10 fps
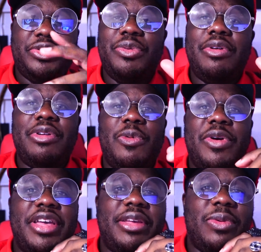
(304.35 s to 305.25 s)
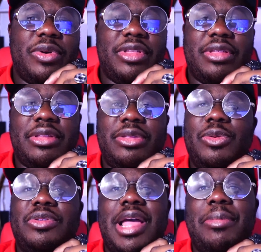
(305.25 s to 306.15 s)
doing away with
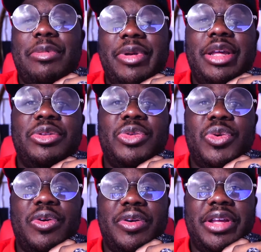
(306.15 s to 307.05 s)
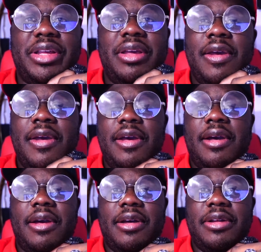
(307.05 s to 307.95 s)
those type of mandatory
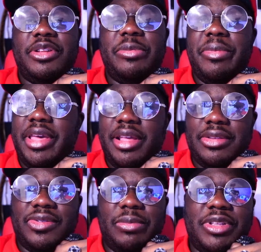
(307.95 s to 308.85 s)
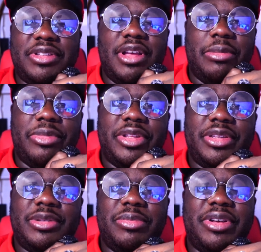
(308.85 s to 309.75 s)
demands from these
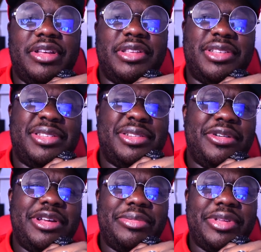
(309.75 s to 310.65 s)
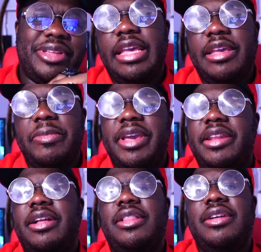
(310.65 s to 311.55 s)
companies, because it's creepy. They
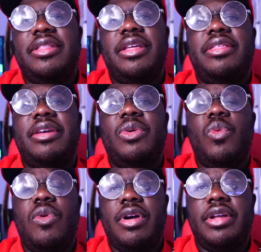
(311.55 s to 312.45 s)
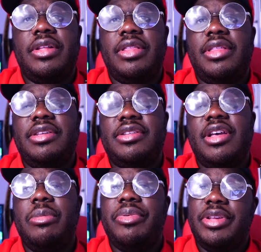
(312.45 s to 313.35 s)
made it clear that they want these
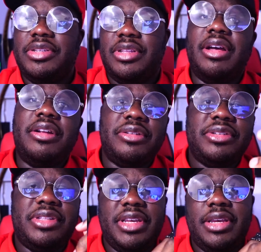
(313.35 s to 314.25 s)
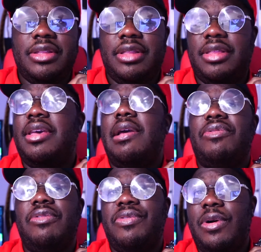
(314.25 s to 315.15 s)
companies to understand that they
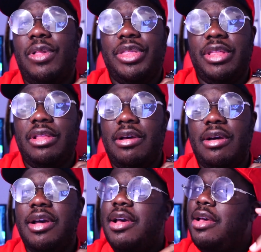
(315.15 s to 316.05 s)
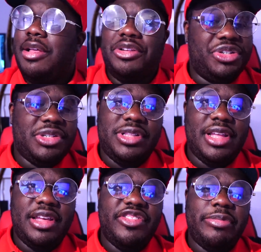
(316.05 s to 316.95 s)
have to follow the law just
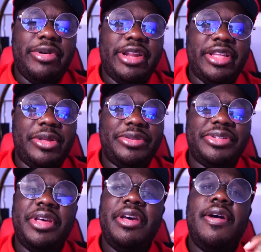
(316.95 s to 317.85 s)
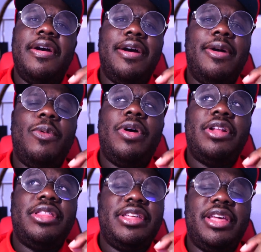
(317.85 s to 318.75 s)
like everybody else.
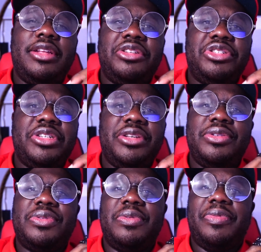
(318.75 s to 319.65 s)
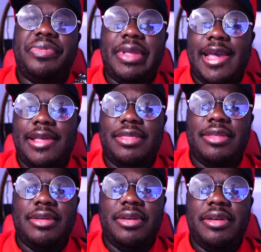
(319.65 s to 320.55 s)
One of the AGs at
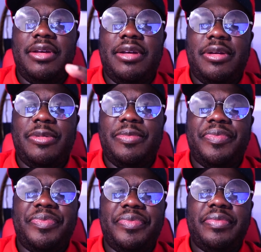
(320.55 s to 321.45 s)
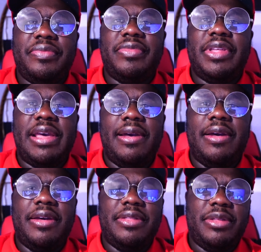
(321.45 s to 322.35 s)
the
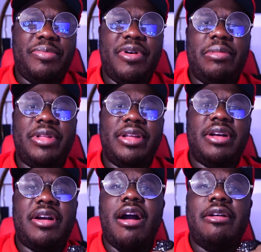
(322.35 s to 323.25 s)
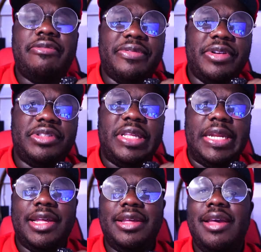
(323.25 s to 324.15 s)
public conference
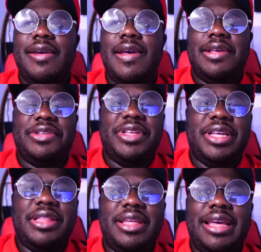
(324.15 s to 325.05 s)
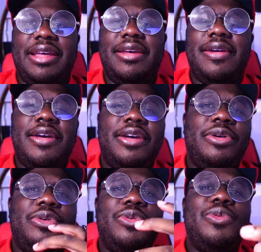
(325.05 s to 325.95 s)
today said that
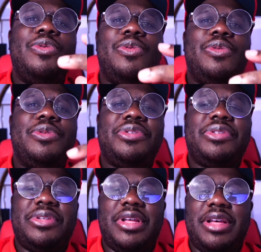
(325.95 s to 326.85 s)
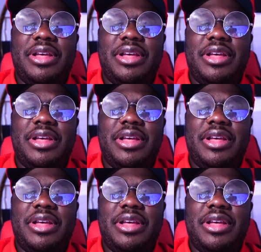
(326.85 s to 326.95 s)
Google's